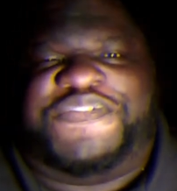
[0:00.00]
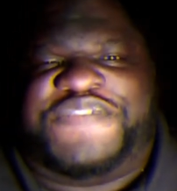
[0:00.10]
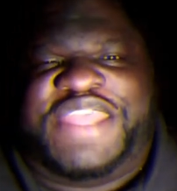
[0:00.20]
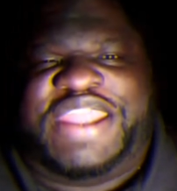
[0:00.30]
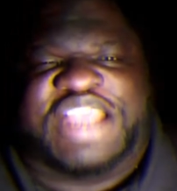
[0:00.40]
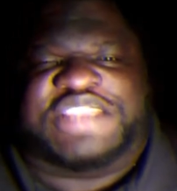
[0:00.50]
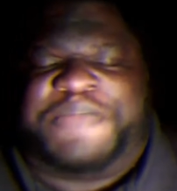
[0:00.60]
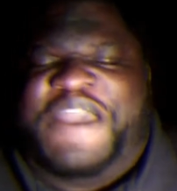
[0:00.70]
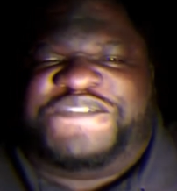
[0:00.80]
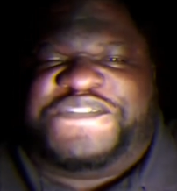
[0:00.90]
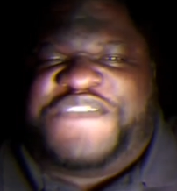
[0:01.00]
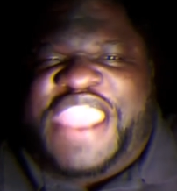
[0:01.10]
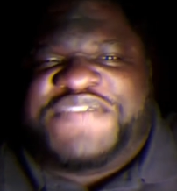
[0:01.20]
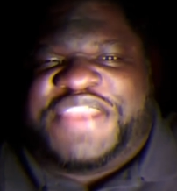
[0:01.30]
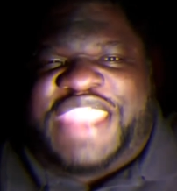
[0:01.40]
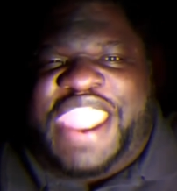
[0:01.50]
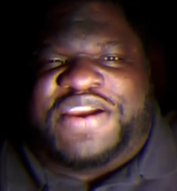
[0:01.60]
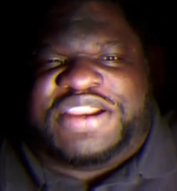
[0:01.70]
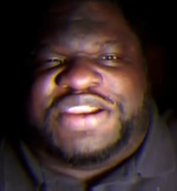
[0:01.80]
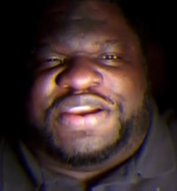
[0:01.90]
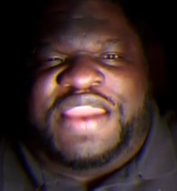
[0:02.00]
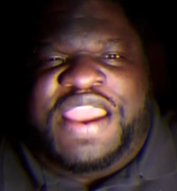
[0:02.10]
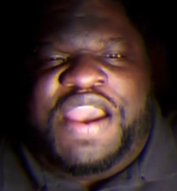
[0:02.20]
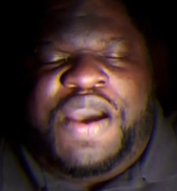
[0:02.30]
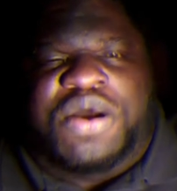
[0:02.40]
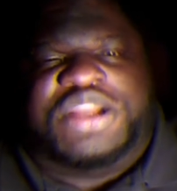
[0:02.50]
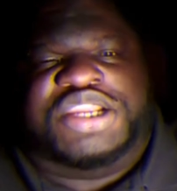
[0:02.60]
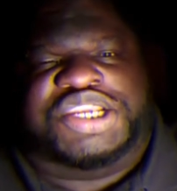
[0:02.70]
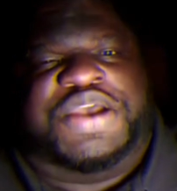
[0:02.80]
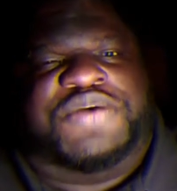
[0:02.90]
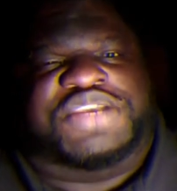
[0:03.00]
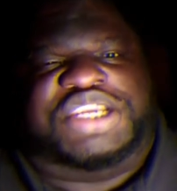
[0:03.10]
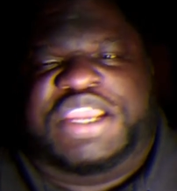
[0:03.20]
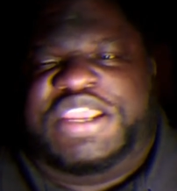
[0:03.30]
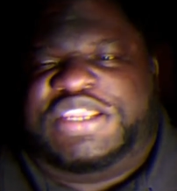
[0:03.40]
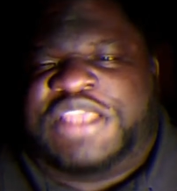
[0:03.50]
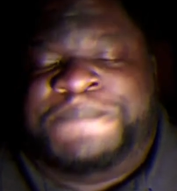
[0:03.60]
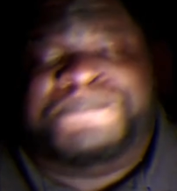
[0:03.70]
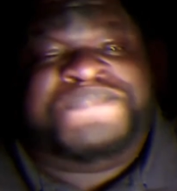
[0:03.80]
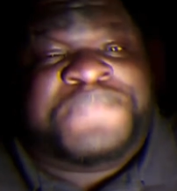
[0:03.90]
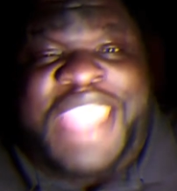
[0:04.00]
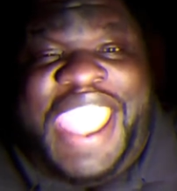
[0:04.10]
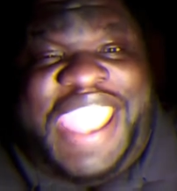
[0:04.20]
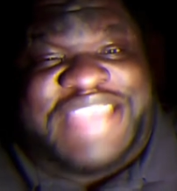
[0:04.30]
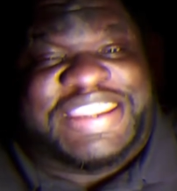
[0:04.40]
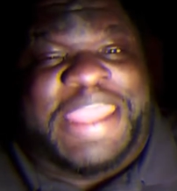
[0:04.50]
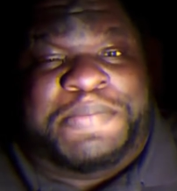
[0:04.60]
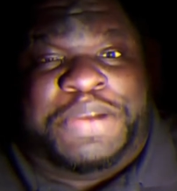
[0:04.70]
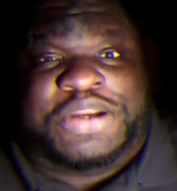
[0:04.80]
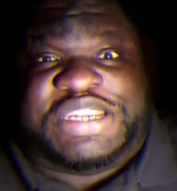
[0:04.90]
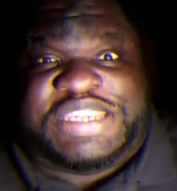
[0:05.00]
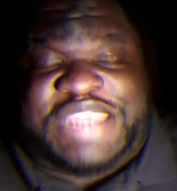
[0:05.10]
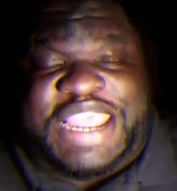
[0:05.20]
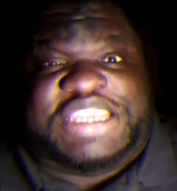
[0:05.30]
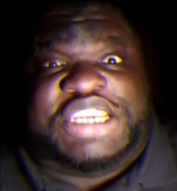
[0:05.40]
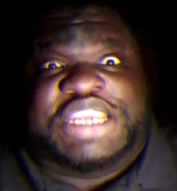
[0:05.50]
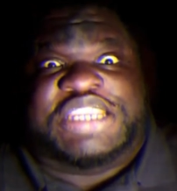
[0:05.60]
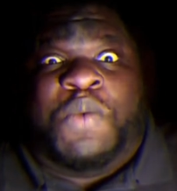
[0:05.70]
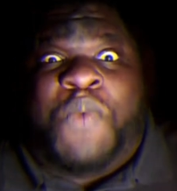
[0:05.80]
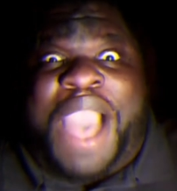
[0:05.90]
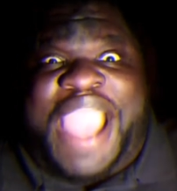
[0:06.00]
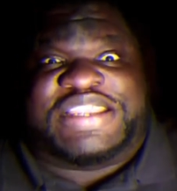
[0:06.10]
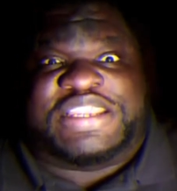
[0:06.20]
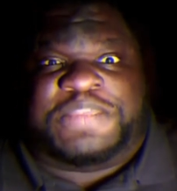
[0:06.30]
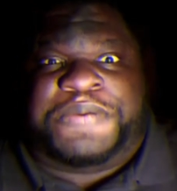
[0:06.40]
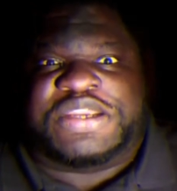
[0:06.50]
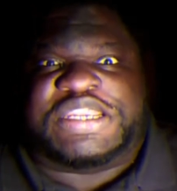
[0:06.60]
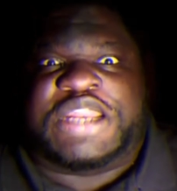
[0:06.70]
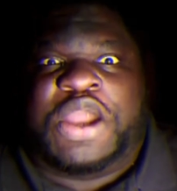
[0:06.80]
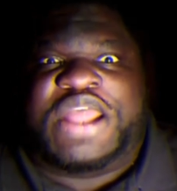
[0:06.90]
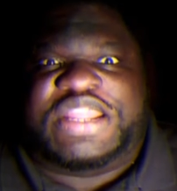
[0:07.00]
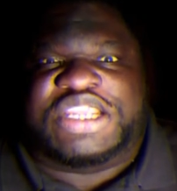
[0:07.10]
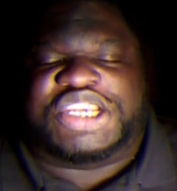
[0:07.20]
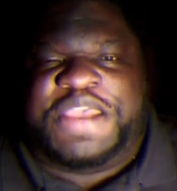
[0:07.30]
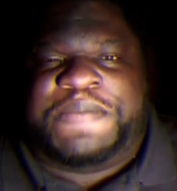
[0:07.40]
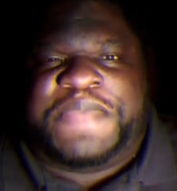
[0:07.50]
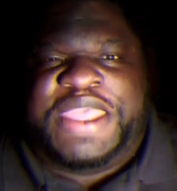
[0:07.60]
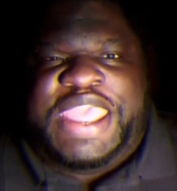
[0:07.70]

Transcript: Finn. That's my favorite character on the show. She's, as Ed Mercer says, she's the wisest person on the ship.